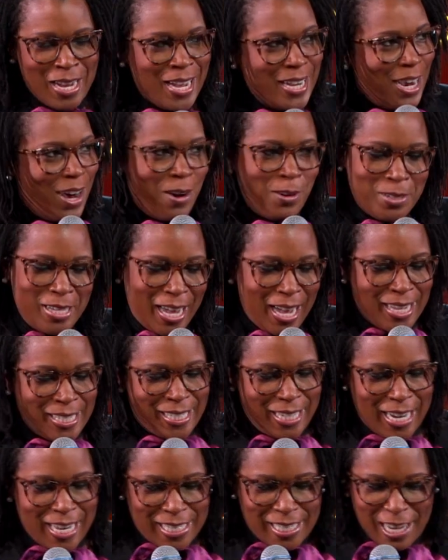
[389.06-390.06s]
Oh yes,
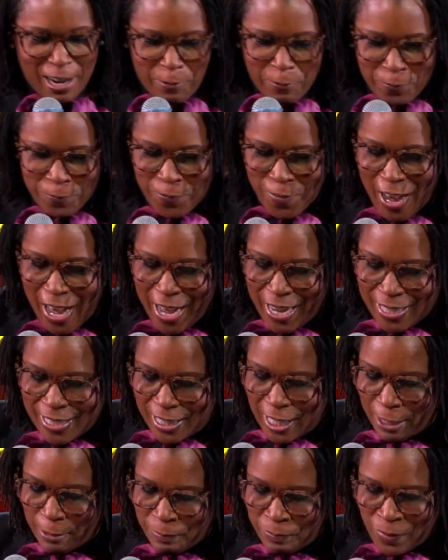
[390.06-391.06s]
it's a fact
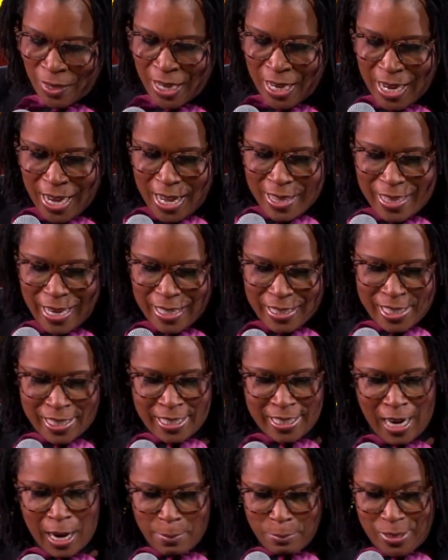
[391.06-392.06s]
that
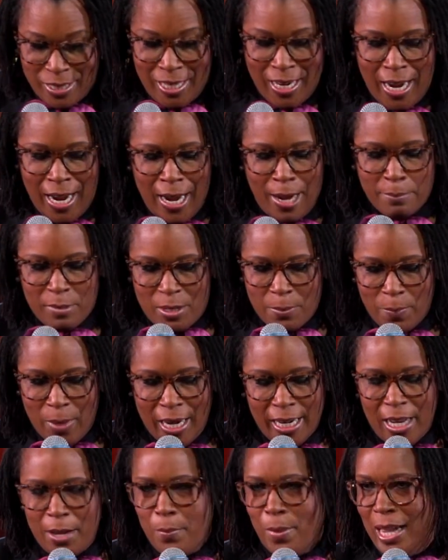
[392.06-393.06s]
sometimes
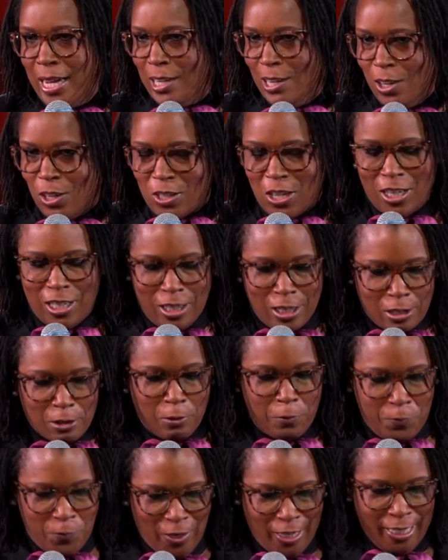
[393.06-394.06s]
money may look a little
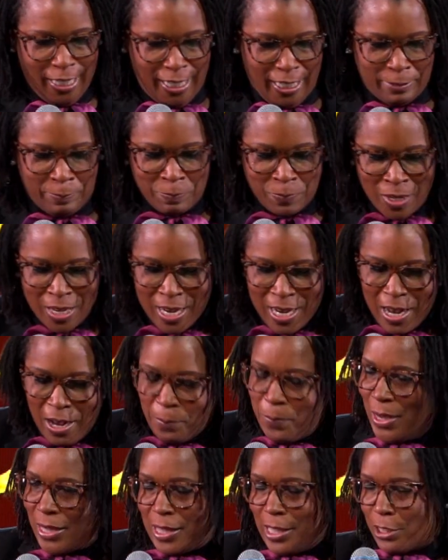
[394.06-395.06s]
funny,
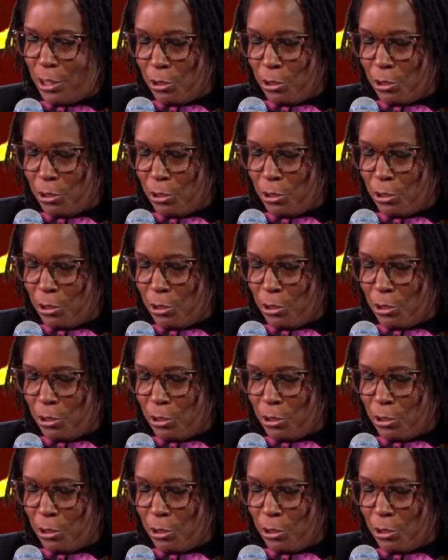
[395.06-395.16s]
but the